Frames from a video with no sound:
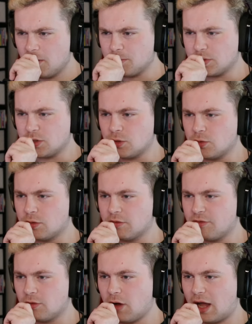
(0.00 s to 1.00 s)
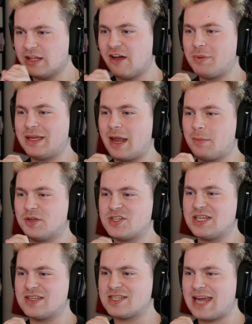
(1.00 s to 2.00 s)
Beautiful. I love being able to
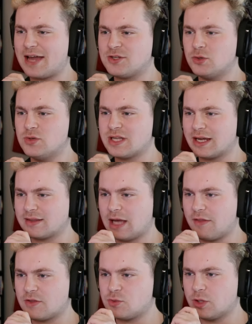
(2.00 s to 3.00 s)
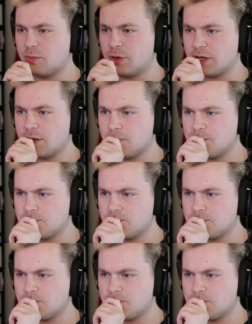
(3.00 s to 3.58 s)
see his tattoos like that. That's really pretty.